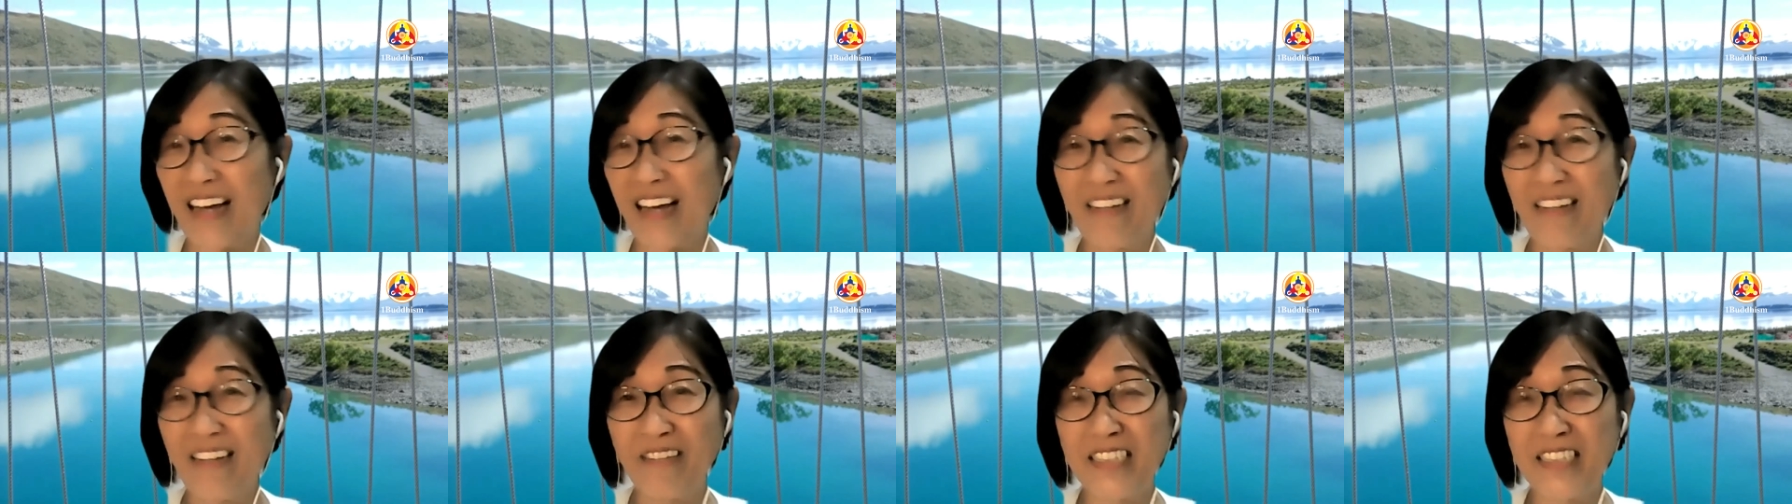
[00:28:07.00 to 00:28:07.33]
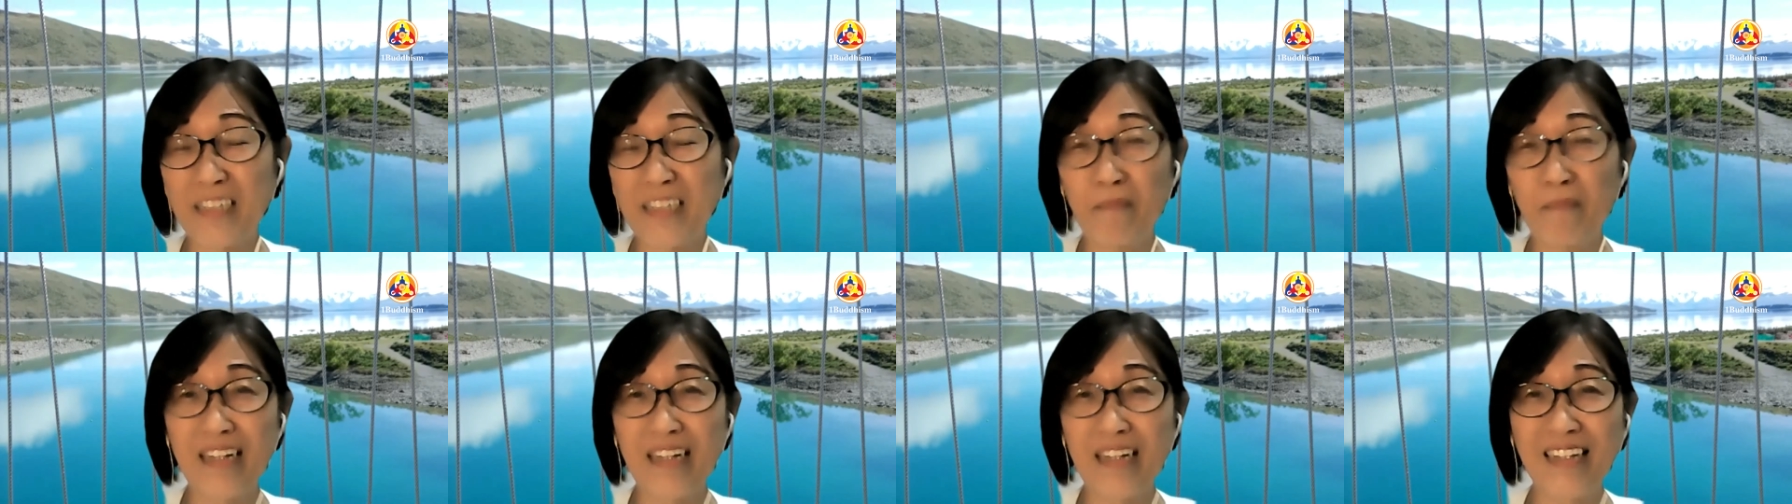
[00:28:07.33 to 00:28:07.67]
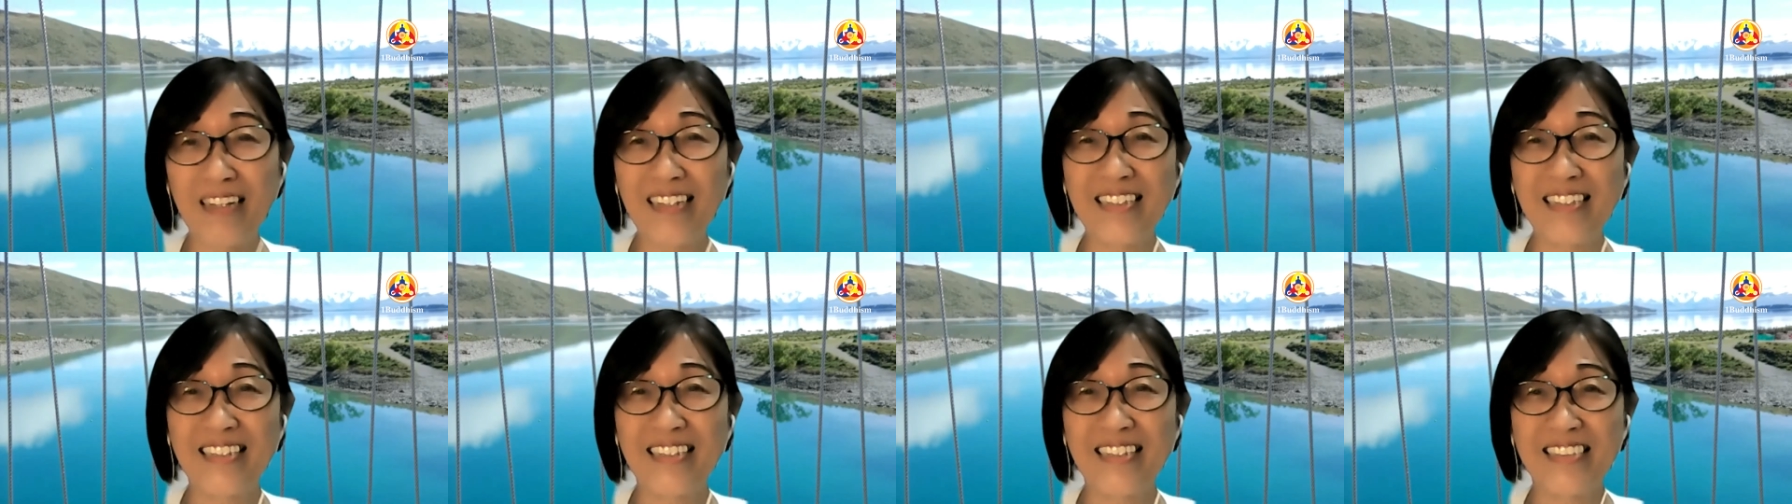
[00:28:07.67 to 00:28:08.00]

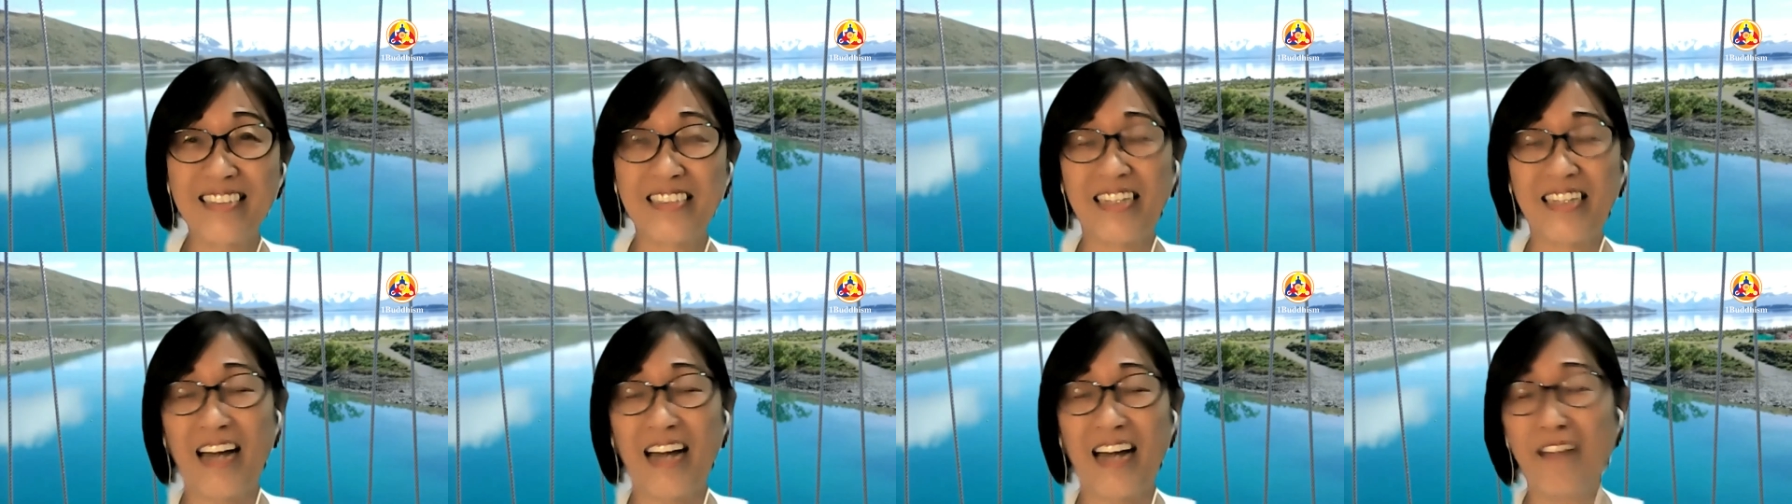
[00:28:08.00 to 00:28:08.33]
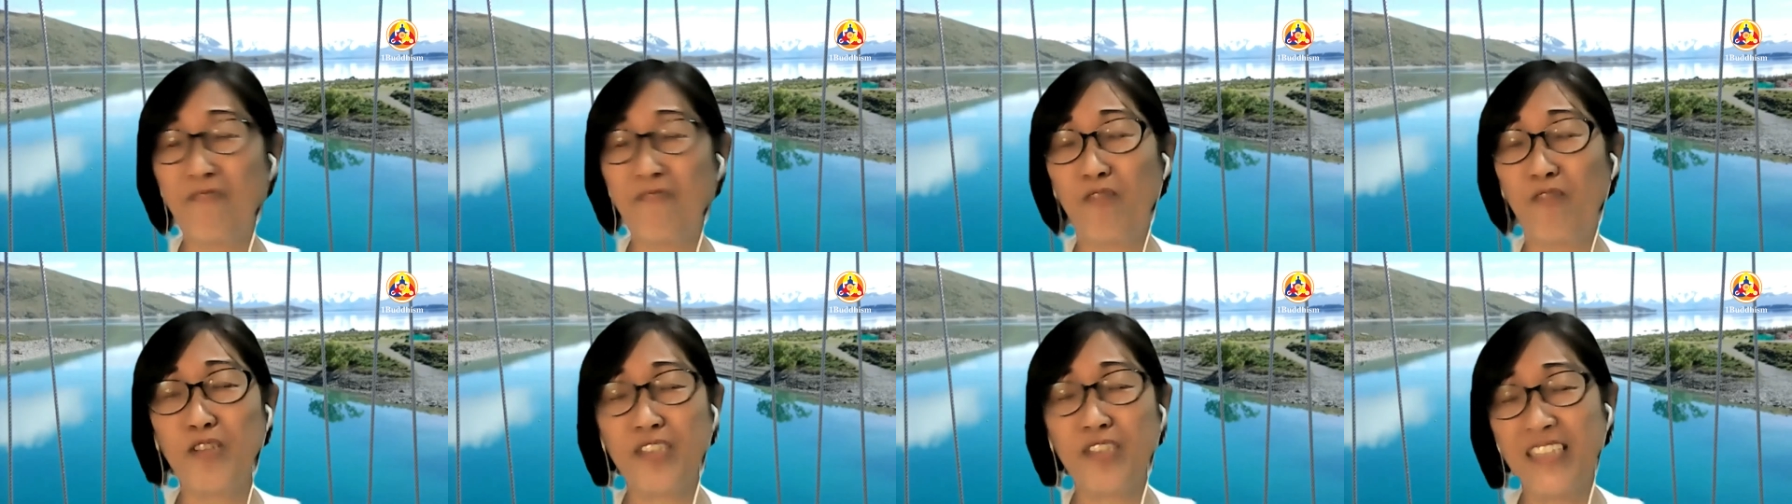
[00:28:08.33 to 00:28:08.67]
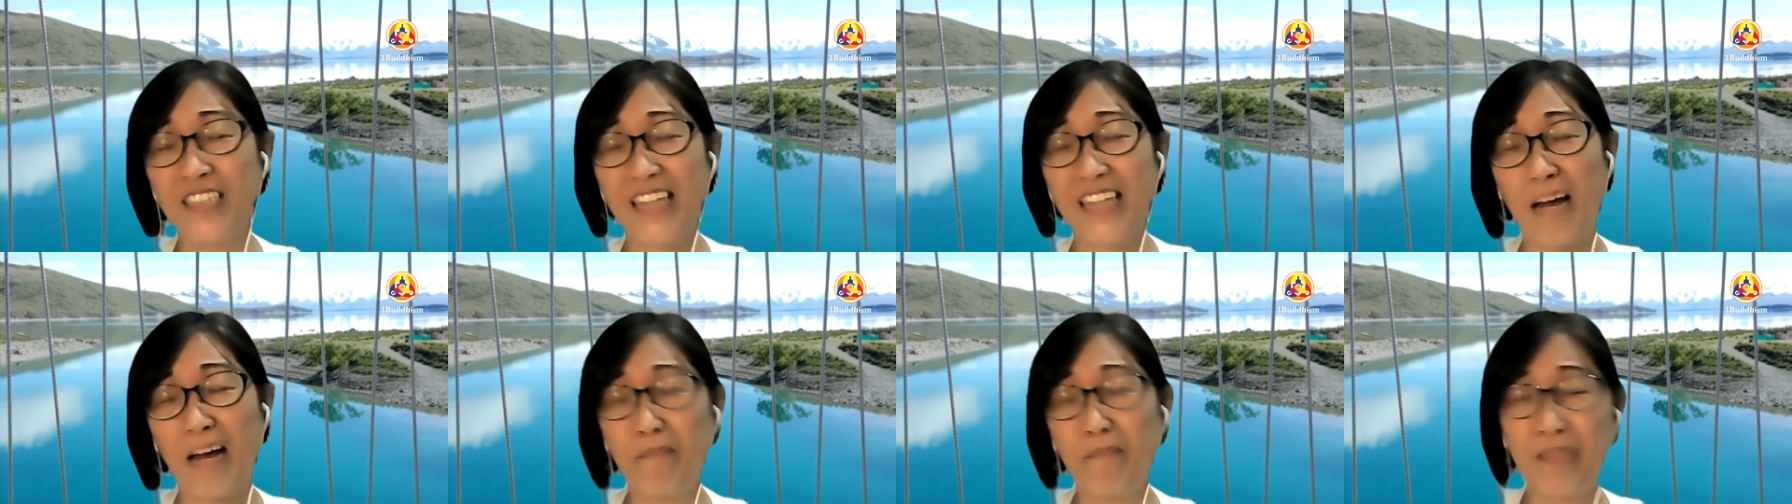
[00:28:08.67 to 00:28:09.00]
something like
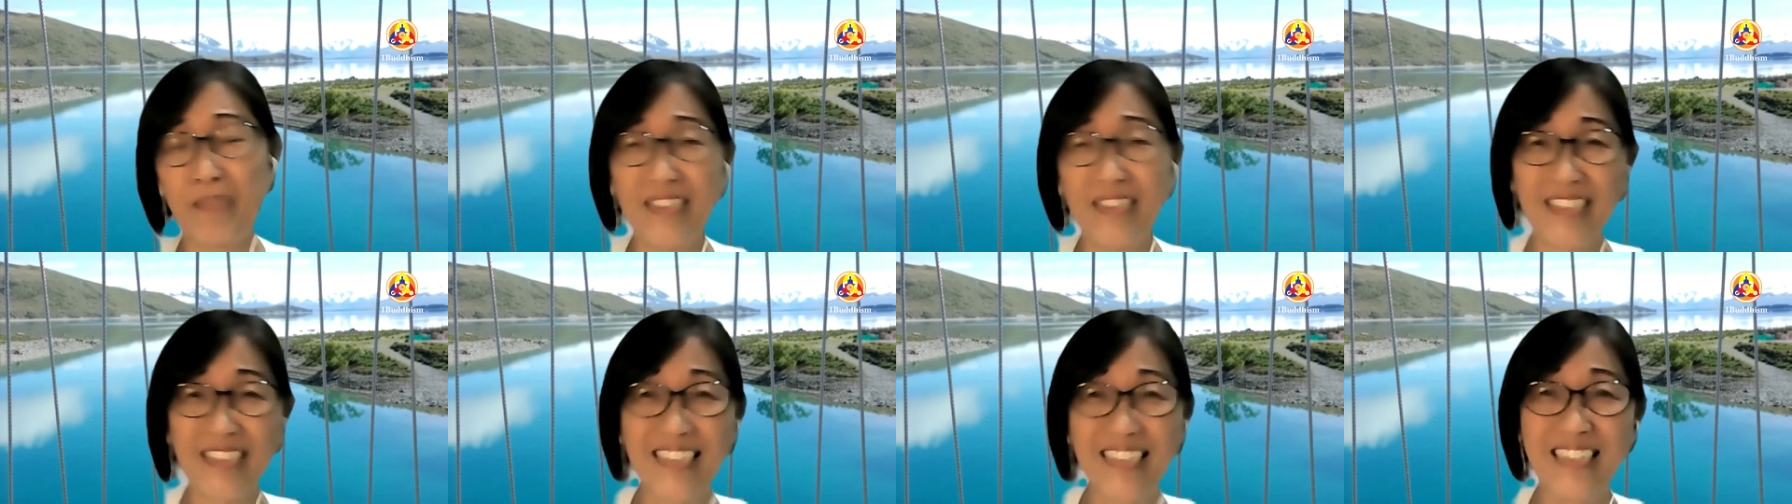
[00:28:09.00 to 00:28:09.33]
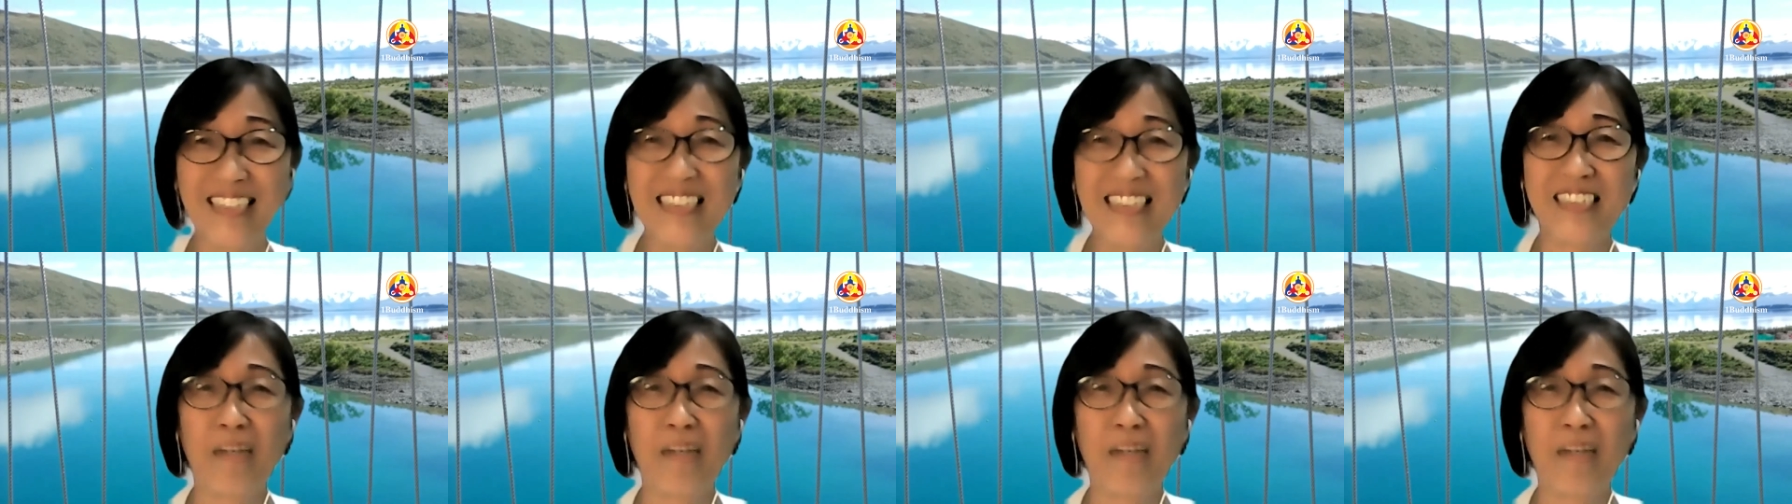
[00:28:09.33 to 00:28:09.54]
unfortunate happens?